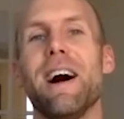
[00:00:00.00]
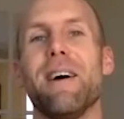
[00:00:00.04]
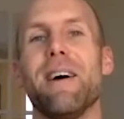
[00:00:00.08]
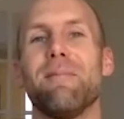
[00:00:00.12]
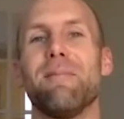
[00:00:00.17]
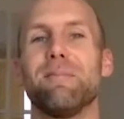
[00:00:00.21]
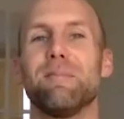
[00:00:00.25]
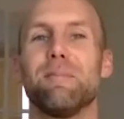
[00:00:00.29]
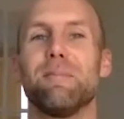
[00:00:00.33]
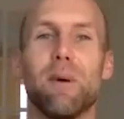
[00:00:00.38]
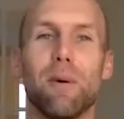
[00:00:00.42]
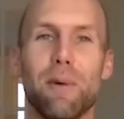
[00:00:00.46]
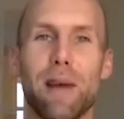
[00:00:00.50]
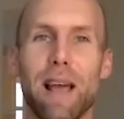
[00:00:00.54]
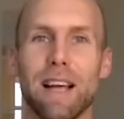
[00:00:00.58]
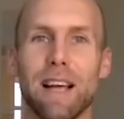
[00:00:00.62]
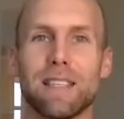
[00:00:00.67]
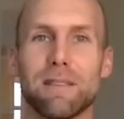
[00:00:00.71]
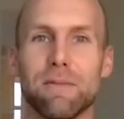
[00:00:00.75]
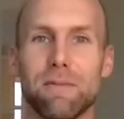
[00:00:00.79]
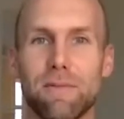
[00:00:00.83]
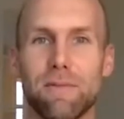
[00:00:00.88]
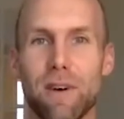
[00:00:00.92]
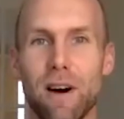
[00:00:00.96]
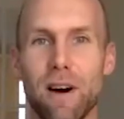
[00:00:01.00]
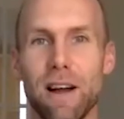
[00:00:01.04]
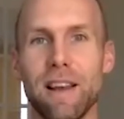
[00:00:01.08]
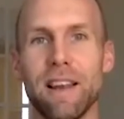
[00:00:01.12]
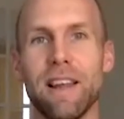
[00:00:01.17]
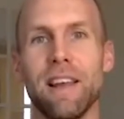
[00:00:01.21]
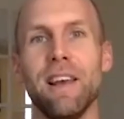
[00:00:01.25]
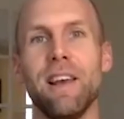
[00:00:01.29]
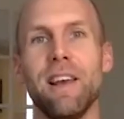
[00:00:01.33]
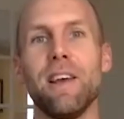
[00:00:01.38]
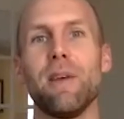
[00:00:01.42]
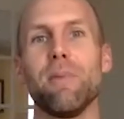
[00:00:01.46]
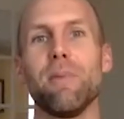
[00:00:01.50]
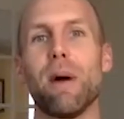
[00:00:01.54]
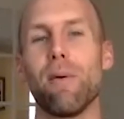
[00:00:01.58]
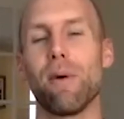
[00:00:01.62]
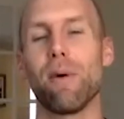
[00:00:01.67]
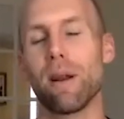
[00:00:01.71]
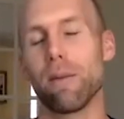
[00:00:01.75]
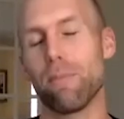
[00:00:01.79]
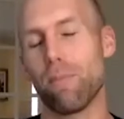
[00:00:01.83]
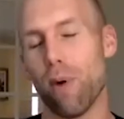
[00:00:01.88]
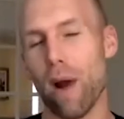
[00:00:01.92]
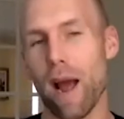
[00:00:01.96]
Um, but we had some fun. You might
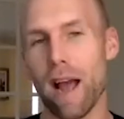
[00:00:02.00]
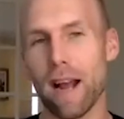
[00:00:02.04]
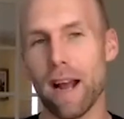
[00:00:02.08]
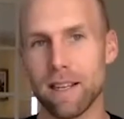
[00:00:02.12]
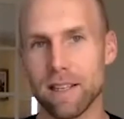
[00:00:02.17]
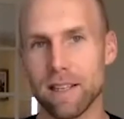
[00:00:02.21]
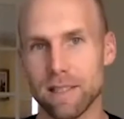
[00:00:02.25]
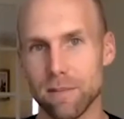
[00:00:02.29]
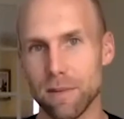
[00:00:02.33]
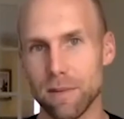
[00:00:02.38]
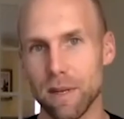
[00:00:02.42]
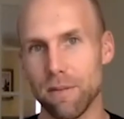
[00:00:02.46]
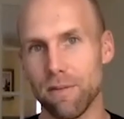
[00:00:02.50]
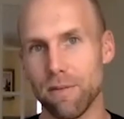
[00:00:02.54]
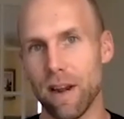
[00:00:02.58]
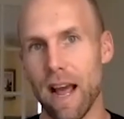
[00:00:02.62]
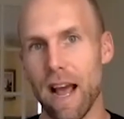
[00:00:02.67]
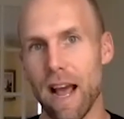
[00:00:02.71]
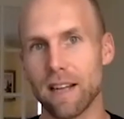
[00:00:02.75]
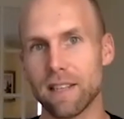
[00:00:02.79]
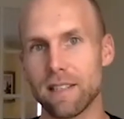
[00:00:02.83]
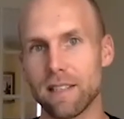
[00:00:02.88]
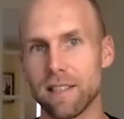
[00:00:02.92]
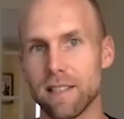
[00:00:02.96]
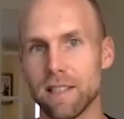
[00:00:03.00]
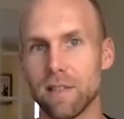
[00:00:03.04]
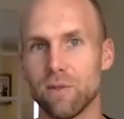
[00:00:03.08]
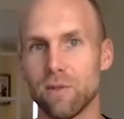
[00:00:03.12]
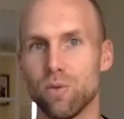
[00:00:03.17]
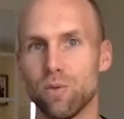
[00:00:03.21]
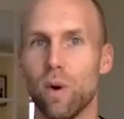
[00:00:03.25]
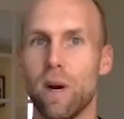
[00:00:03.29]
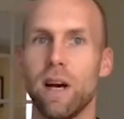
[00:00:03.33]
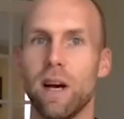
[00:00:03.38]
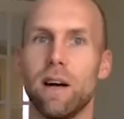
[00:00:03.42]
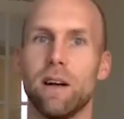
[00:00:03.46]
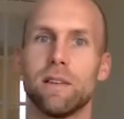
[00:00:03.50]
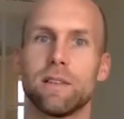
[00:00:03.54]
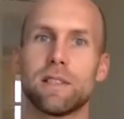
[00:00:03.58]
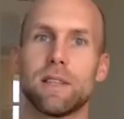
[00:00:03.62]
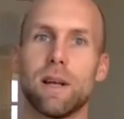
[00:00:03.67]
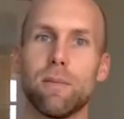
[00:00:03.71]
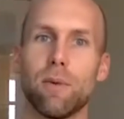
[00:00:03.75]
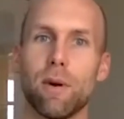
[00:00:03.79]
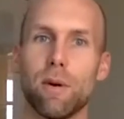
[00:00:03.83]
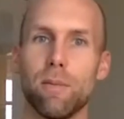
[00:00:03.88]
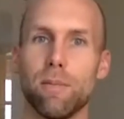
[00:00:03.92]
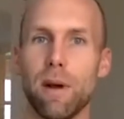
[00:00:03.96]
want to practice some different axes as well.
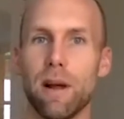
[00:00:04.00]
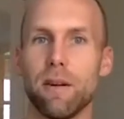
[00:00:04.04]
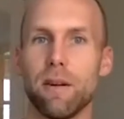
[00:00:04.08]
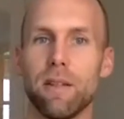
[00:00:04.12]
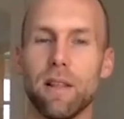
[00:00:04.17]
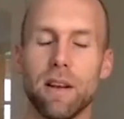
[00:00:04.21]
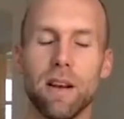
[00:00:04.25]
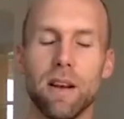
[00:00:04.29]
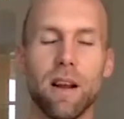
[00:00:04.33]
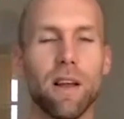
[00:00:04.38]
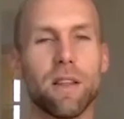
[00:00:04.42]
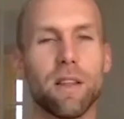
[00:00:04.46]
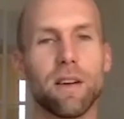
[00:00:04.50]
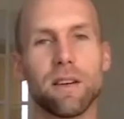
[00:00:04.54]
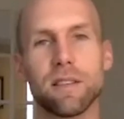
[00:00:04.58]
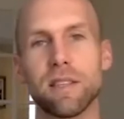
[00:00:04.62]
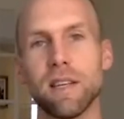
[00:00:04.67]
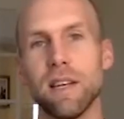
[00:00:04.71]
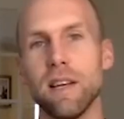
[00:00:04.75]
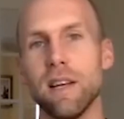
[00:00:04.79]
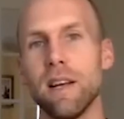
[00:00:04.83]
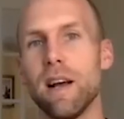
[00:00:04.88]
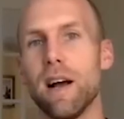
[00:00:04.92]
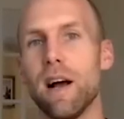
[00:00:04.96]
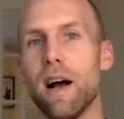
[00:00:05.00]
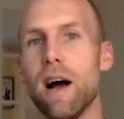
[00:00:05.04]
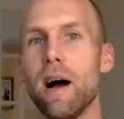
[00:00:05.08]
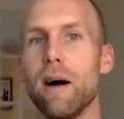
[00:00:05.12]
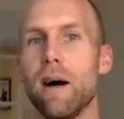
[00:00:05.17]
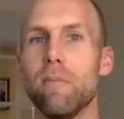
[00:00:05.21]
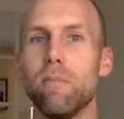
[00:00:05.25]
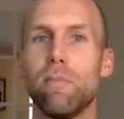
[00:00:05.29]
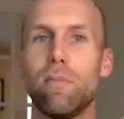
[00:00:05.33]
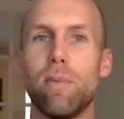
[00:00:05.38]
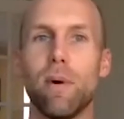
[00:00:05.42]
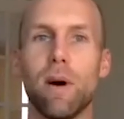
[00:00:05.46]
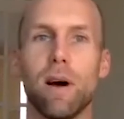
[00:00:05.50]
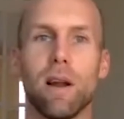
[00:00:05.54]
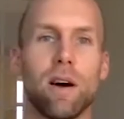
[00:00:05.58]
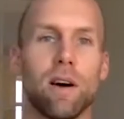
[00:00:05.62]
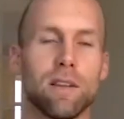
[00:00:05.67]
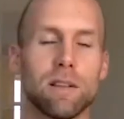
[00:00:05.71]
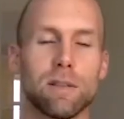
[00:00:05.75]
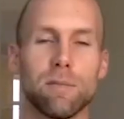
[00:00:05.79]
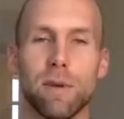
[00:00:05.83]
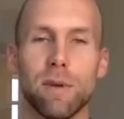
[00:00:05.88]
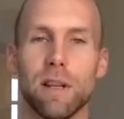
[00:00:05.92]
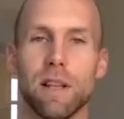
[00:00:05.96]
Some are better than others. Um, but
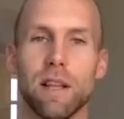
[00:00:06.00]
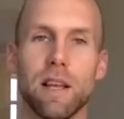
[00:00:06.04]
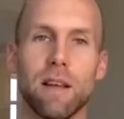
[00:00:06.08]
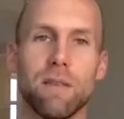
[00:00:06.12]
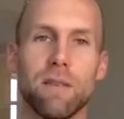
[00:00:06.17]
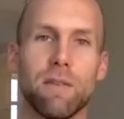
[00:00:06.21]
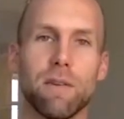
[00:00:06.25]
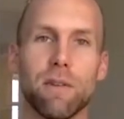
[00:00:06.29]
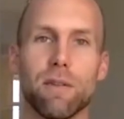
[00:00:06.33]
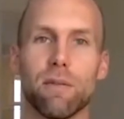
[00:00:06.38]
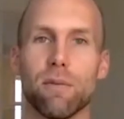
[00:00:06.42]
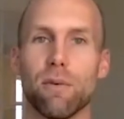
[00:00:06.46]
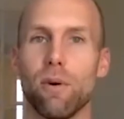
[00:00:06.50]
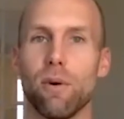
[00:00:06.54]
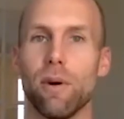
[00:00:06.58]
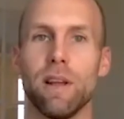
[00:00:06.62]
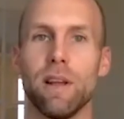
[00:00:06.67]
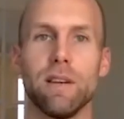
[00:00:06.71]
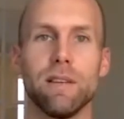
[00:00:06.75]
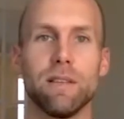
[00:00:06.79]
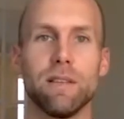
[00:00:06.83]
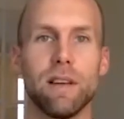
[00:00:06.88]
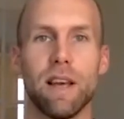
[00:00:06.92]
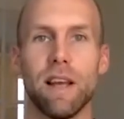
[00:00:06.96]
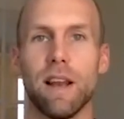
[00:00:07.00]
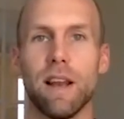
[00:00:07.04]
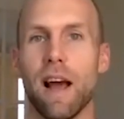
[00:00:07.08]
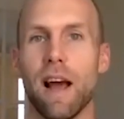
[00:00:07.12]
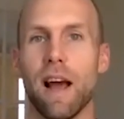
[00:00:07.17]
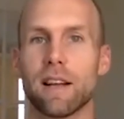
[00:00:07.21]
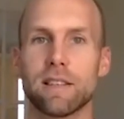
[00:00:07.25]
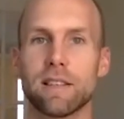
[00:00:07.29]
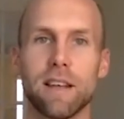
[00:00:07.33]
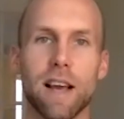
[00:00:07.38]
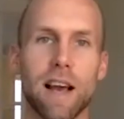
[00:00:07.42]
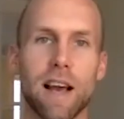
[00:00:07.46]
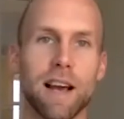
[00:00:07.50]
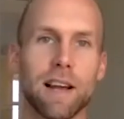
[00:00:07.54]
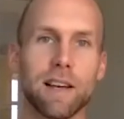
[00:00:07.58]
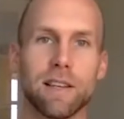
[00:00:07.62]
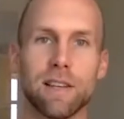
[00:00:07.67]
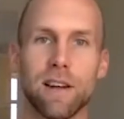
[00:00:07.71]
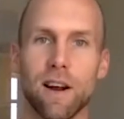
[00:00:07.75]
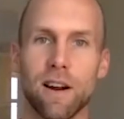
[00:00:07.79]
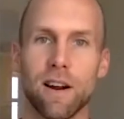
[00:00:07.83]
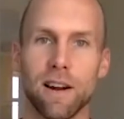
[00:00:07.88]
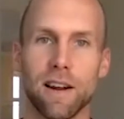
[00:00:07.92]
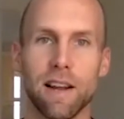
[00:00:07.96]
ultimately, if you're throwing an axe at a
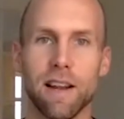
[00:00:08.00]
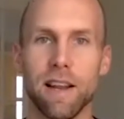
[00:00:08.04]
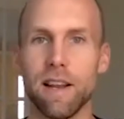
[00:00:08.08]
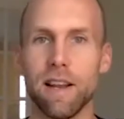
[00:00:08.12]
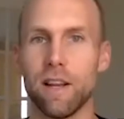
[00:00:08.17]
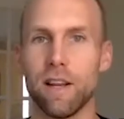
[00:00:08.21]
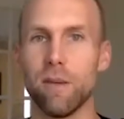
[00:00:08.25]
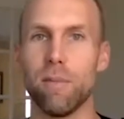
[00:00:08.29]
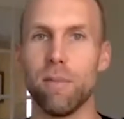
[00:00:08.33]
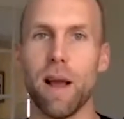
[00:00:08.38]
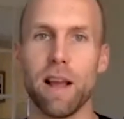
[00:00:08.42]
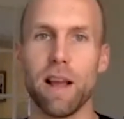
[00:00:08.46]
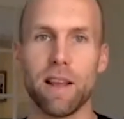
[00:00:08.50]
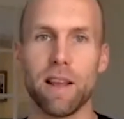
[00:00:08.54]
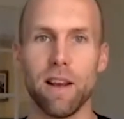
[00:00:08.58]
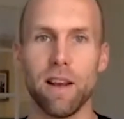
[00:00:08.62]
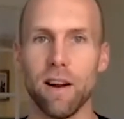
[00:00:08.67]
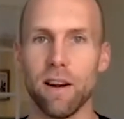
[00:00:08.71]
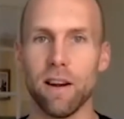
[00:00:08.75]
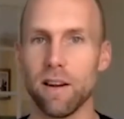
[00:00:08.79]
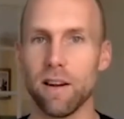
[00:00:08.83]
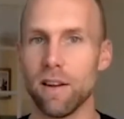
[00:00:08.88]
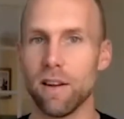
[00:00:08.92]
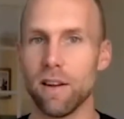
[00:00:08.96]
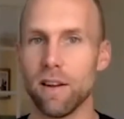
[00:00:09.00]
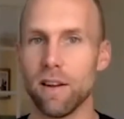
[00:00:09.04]
target in your backyard,